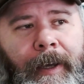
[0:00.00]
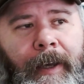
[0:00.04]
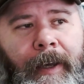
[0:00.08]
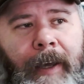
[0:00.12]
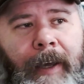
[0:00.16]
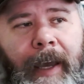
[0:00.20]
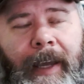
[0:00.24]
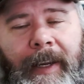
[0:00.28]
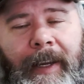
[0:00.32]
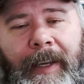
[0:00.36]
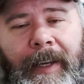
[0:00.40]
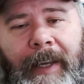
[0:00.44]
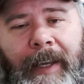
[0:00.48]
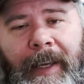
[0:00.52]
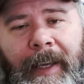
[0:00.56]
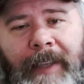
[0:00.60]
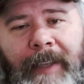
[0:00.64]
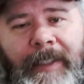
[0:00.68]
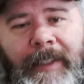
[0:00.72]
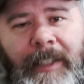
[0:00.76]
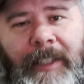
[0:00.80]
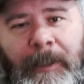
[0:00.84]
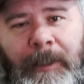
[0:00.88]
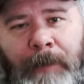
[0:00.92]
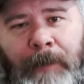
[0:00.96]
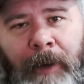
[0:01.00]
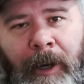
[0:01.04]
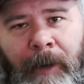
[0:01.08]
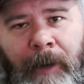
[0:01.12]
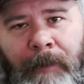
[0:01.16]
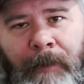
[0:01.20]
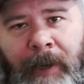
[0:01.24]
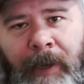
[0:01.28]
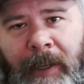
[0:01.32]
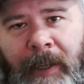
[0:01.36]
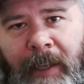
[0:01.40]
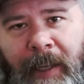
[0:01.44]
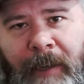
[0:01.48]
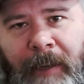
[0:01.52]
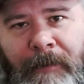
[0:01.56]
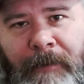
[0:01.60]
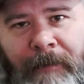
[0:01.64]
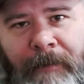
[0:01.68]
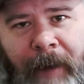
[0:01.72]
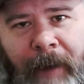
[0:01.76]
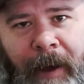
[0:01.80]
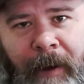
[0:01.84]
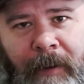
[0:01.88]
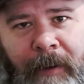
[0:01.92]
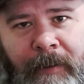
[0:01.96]
And in his experiment, he
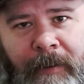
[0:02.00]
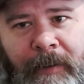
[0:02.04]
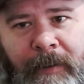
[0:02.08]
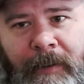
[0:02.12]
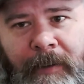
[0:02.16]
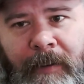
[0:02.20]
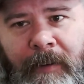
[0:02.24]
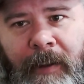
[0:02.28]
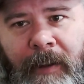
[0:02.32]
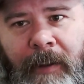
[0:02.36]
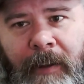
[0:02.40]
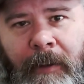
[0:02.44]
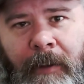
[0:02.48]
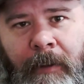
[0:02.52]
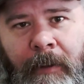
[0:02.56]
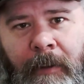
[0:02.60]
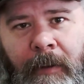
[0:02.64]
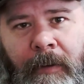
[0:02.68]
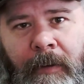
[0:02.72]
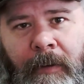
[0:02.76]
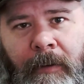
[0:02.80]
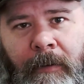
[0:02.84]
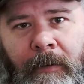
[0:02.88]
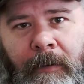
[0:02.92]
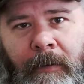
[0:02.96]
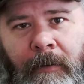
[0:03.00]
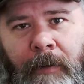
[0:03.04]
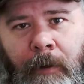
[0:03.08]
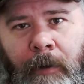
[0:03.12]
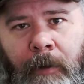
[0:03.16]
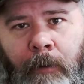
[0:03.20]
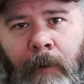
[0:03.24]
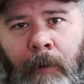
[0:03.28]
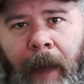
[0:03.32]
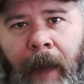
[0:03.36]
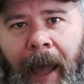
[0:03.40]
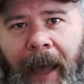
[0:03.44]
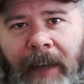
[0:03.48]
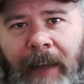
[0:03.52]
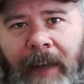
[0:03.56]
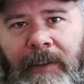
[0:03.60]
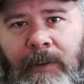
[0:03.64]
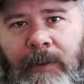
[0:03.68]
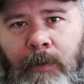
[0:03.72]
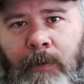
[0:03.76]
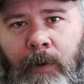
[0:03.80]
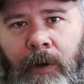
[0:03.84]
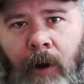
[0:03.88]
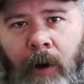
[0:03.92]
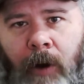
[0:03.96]
found that the
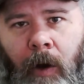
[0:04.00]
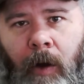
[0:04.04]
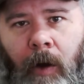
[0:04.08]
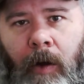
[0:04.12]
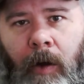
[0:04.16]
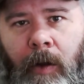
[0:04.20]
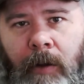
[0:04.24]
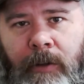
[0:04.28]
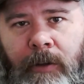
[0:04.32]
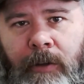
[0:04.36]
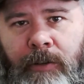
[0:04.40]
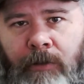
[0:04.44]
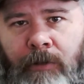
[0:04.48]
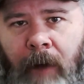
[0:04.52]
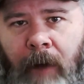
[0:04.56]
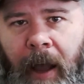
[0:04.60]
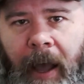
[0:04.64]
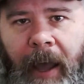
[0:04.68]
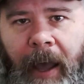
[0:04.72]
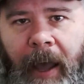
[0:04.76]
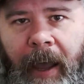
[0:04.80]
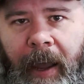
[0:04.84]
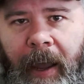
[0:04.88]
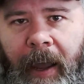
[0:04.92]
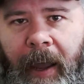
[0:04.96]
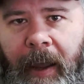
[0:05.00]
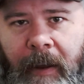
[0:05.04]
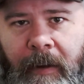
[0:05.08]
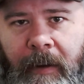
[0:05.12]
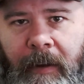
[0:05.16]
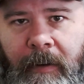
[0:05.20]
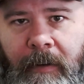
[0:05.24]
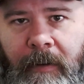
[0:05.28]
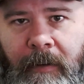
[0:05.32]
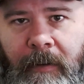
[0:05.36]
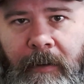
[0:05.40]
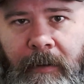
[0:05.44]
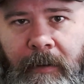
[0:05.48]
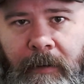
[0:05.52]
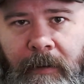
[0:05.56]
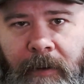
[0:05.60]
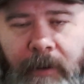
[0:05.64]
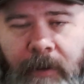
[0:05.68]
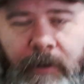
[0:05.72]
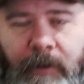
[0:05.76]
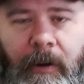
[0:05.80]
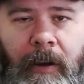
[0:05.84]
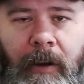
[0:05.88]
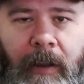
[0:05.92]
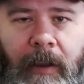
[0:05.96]
rats would all try the
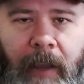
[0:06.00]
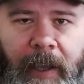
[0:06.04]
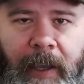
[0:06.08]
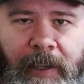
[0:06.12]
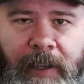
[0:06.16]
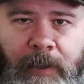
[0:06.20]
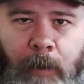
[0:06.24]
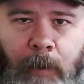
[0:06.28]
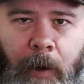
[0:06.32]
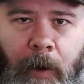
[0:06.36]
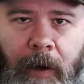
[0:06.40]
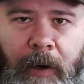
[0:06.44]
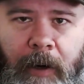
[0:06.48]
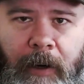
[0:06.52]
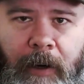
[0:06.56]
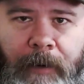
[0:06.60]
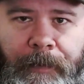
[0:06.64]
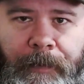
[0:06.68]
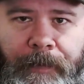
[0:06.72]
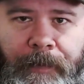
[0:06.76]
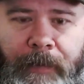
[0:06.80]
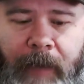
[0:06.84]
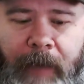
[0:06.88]
drug-laced water,